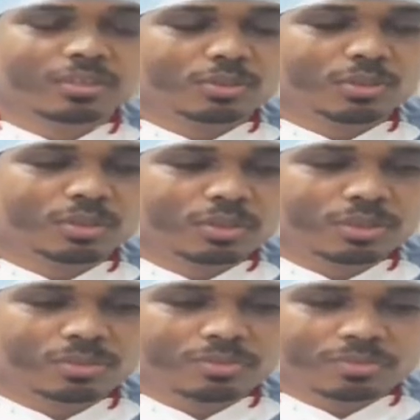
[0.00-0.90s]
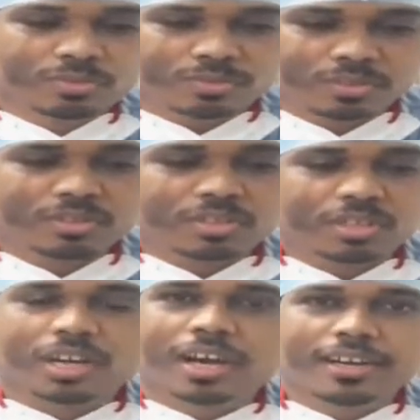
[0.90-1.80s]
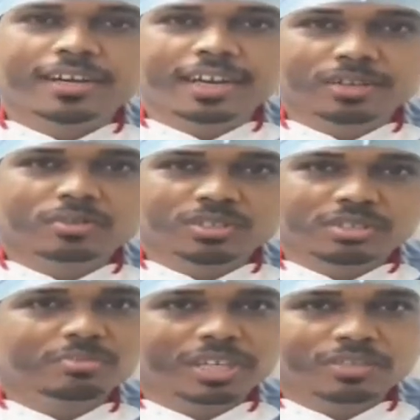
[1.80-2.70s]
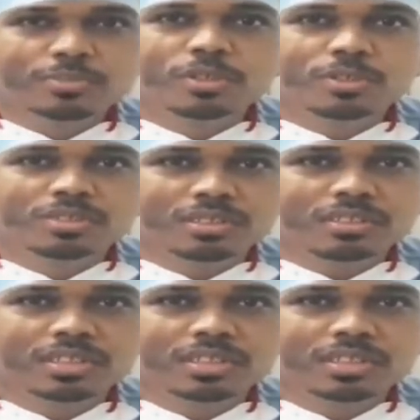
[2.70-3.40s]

So early diagnosis is best because